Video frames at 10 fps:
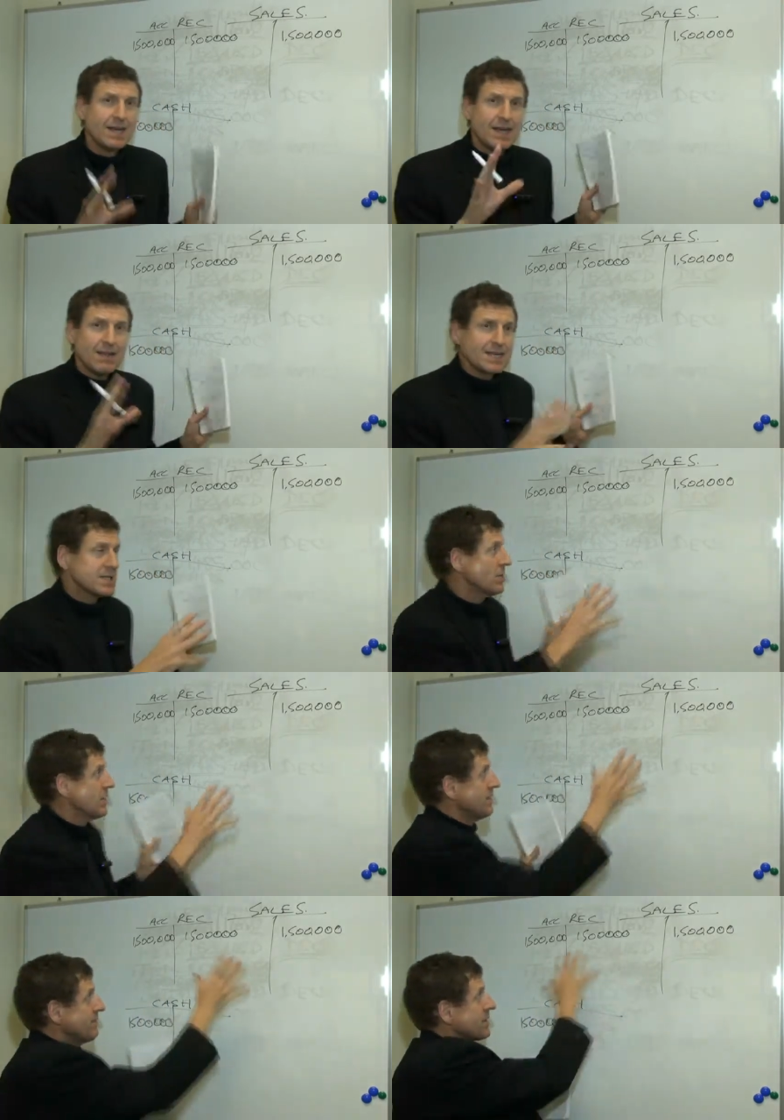Now that's
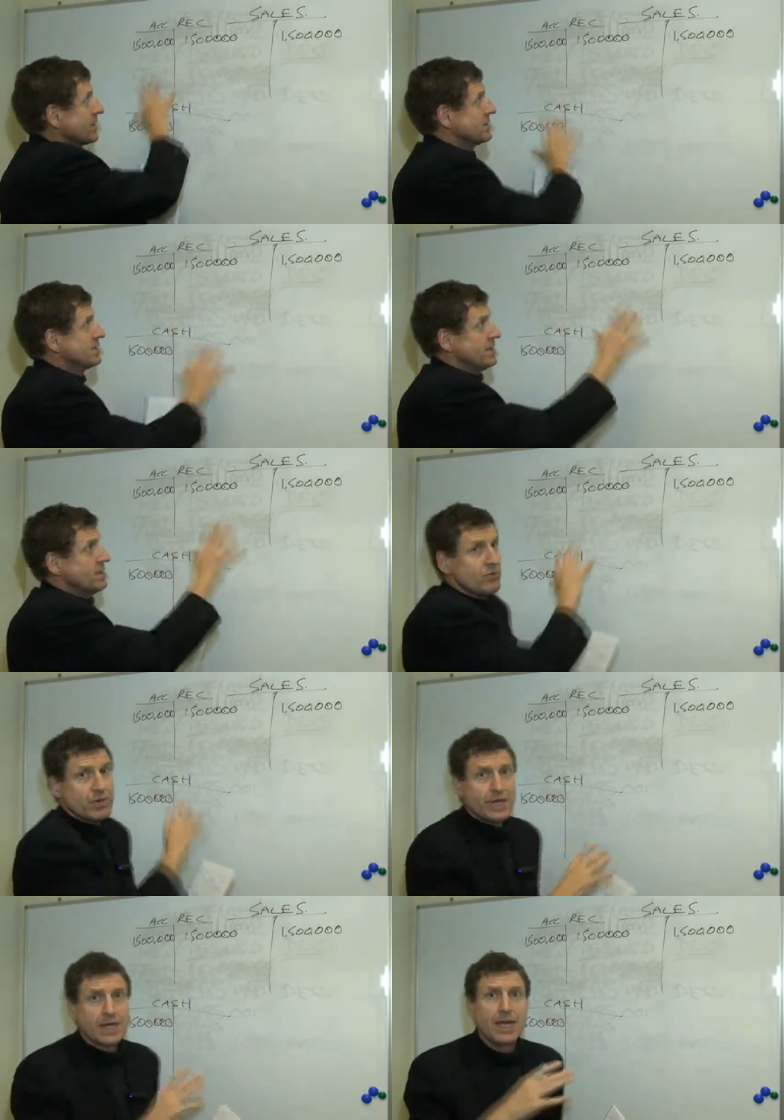not even
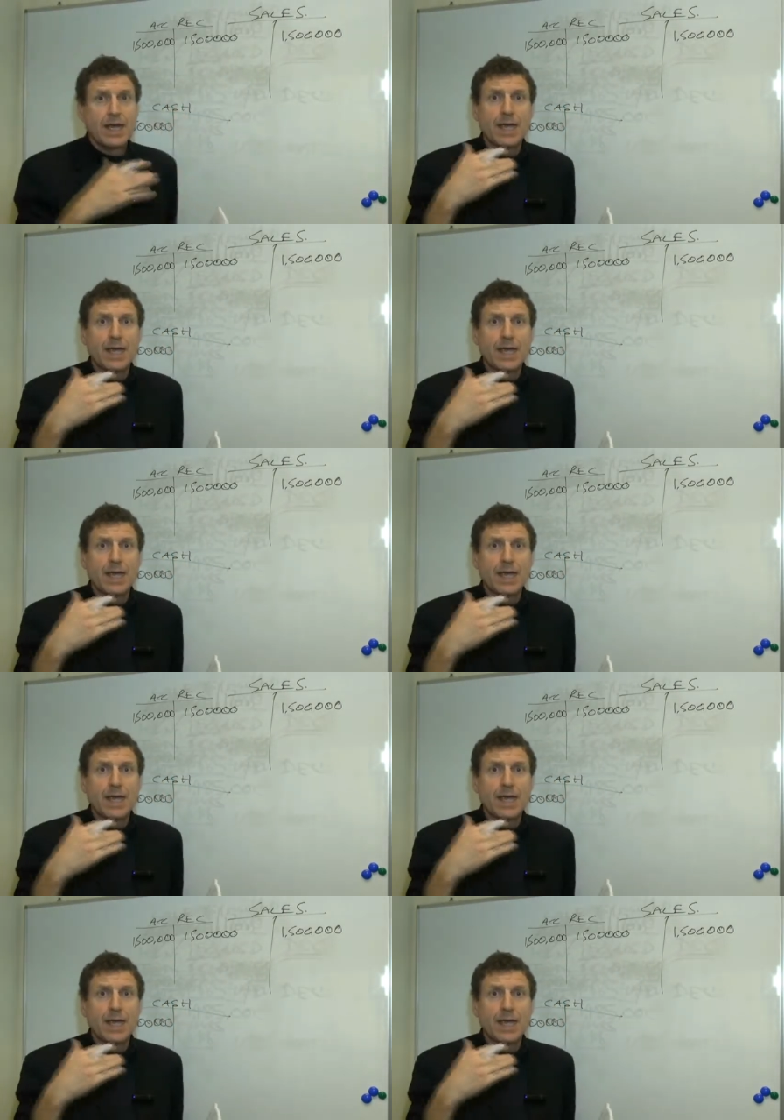considering